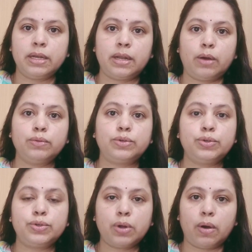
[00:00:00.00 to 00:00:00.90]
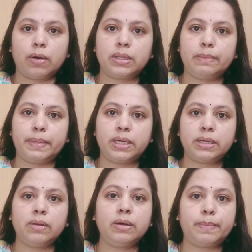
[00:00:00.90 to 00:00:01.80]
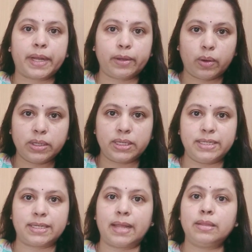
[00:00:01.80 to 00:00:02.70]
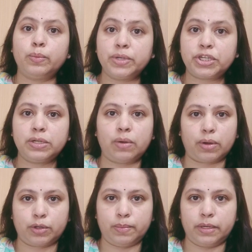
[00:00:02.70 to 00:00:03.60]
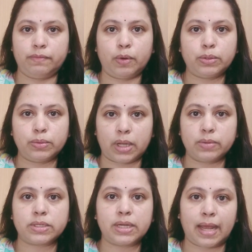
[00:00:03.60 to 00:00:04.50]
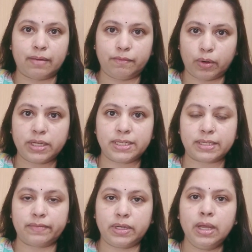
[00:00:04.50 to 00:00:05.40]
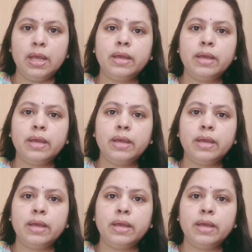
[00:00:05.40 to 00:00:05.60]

Now, to draw the particular priorities and the vision document for 2047,